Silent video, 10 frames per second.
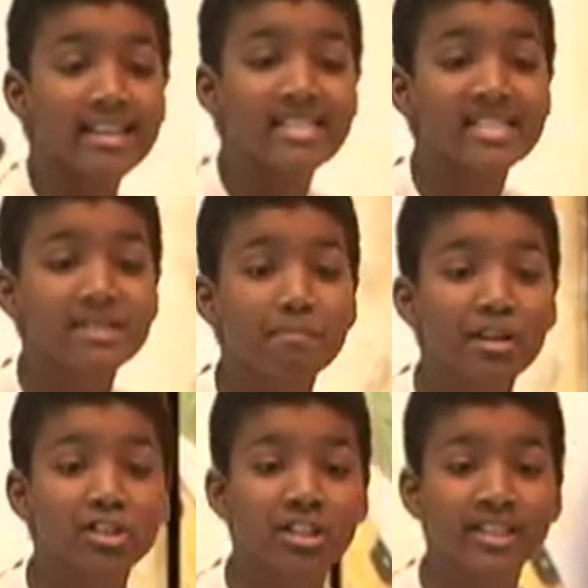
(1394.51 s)

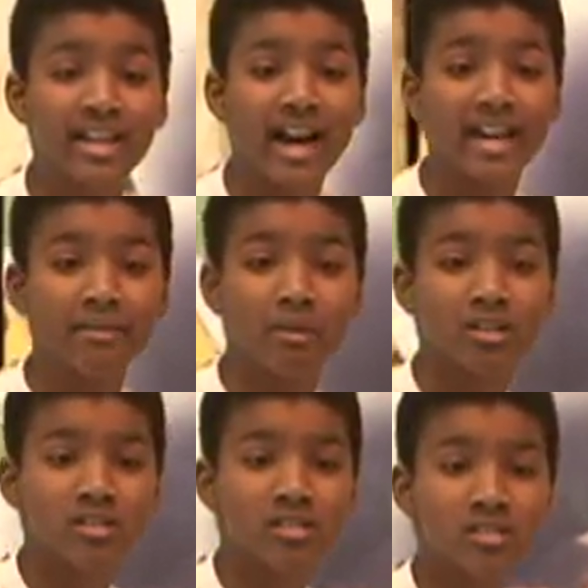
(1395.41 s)
especially
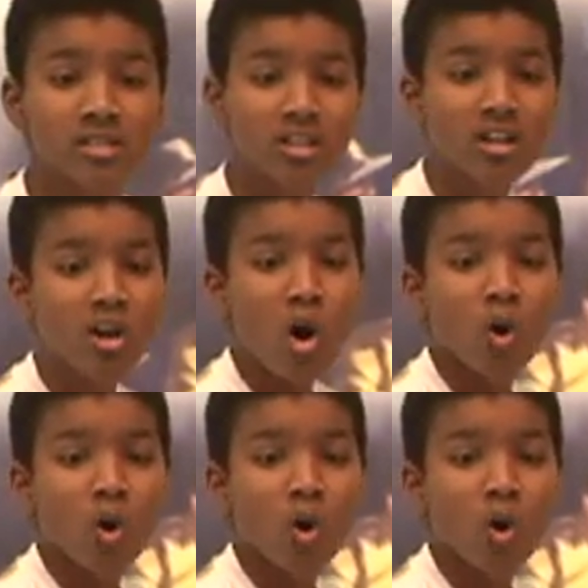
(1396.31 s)
animals.